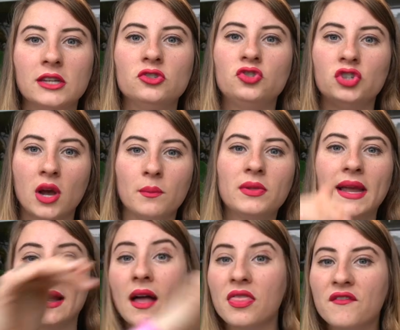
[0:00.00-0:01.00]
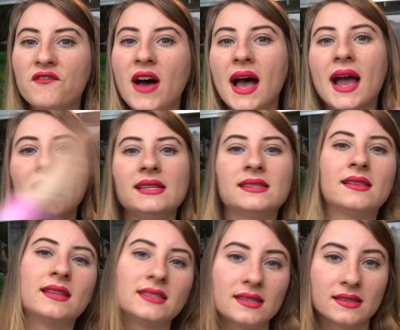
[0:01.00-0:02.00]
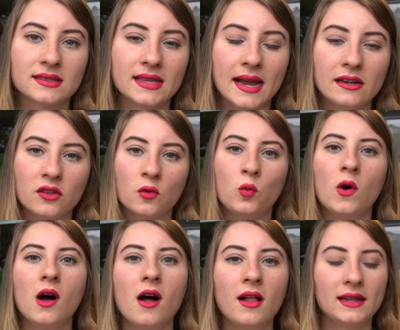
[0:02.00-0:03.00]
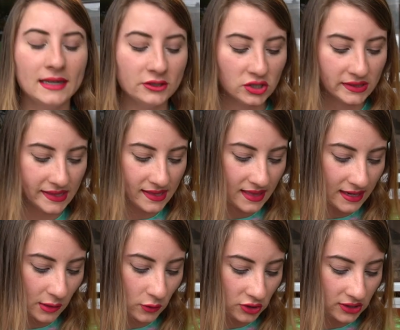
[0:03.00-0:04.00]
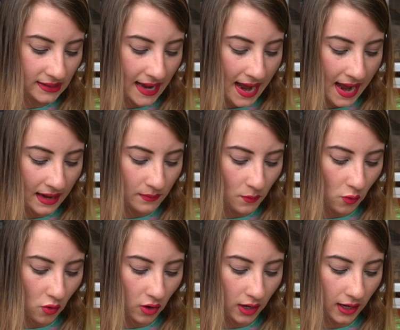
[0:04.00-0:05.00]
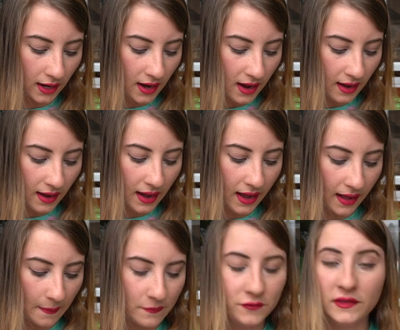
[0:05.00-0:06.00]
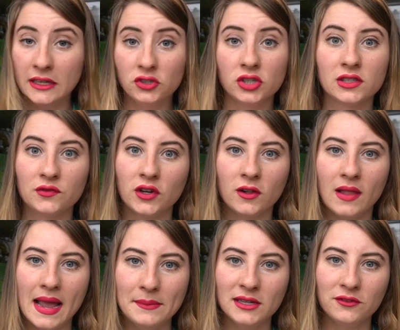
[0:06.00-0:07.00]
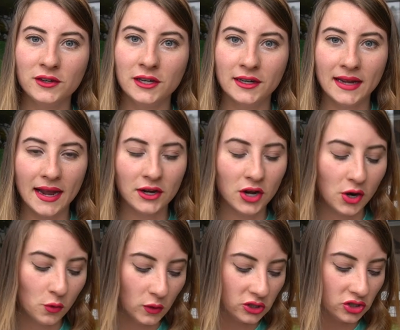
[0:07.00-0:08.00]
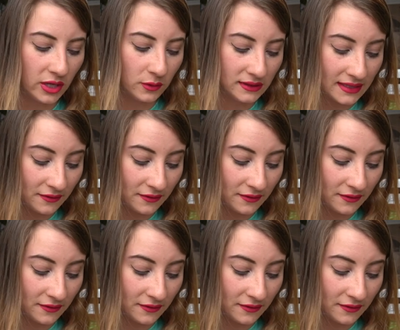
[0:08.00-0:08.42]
can jump like on the vines and then to the side of the wall. And I just think that it would just add more features for climbing for your gecko, which they would